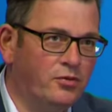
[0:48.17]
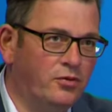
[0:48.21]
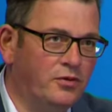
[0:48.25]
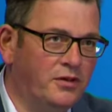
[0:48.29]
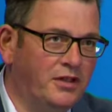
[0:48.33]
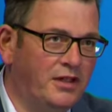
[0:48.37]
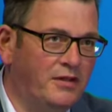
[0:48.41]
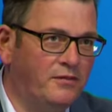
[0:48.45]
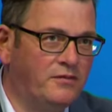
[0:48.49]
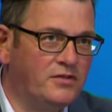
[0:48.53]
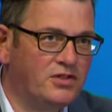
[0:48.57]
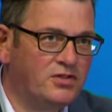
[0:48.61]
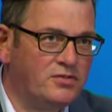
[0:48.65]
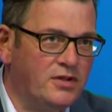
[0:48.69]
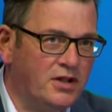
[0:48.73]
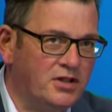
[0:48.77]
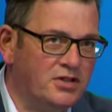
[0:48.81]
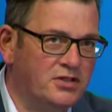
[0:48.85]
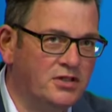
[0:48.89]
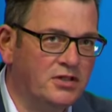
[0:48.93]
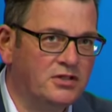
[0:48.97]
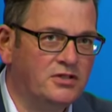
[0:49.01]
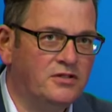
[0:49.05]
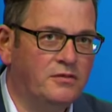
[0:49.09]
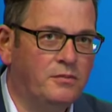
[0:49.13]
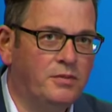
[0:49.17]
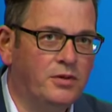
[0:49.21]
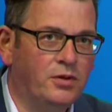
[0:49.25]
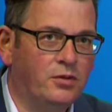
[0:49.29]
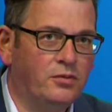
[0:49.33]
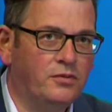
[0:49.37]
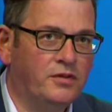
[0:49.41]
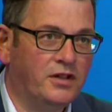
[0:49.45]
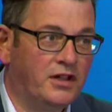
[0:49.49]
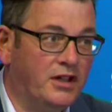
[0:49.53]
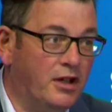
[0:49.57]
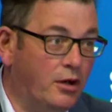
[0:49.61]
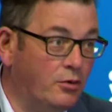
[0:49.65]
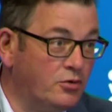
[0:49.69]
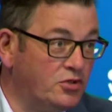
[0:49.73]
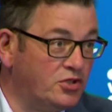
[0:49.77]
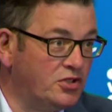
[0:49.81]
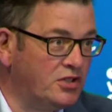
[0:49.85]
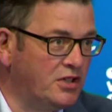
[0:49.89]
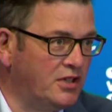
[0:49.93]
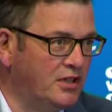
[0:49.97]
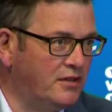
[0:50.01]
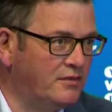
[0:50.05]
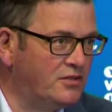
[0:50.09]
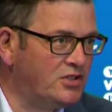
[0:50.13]
all the infrastructure that you built, the
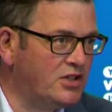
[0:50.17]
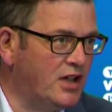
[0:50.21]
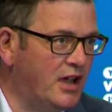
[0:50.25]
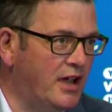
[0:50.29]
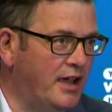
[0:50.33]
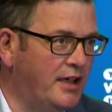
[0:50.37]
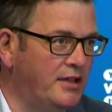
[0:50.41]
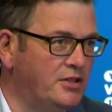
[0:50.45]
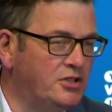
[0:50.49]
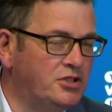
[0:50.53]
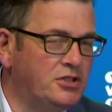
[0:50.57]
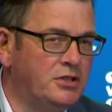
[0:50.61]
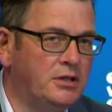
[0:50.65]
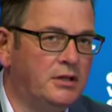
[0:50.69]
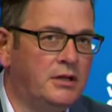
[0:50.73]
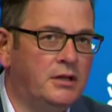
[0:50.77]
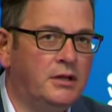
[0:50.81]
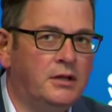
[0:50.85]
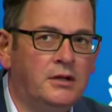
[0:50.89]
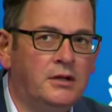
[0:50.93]
culture that you've changed?